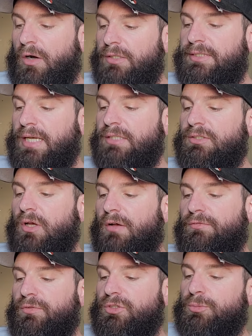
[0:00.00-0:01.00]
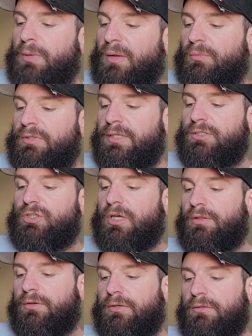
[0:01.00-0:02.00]
Our days off were spent with each
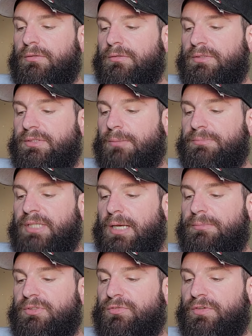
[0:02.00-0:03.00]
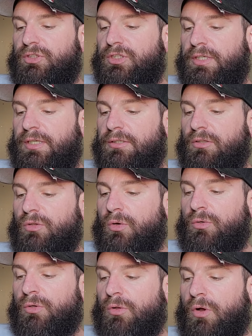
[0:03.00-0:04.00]
other, sometimes fishing in the
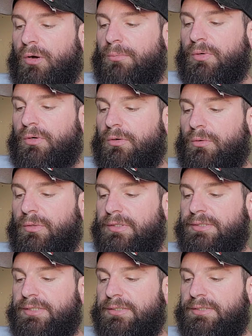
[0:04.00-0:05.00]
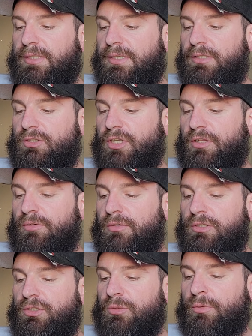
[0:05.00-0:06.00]
local harbor or assisting each other
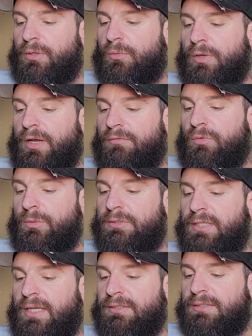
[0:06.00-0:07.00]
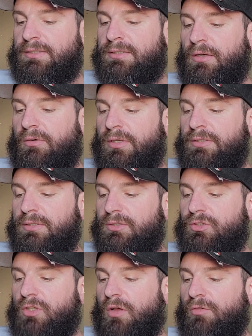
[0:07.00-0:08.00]
in doing whatever was necessary to
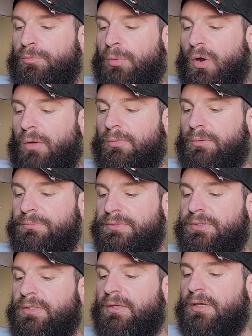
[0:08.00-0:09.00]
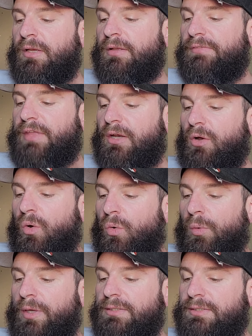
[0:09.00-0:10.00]
solve problems that
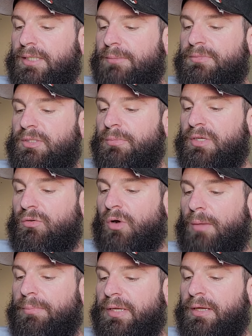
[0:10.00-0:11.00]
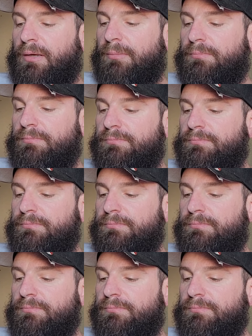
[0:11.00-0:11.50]
always seemed to be cropping up.